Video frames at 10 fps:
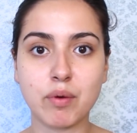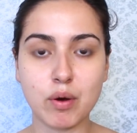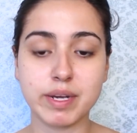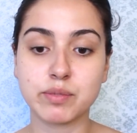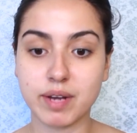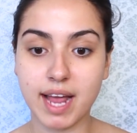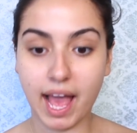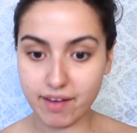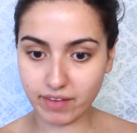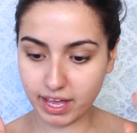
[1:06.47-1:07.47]
you always want to
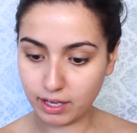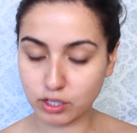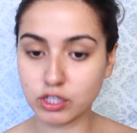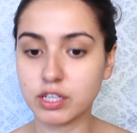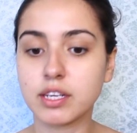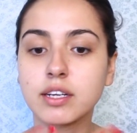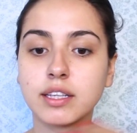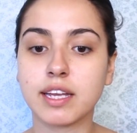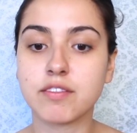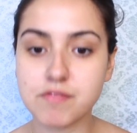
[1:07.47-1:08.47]
have a good
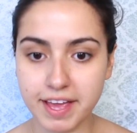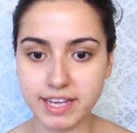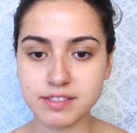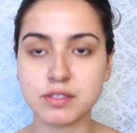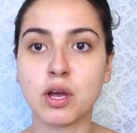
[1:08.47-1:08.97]
clean face.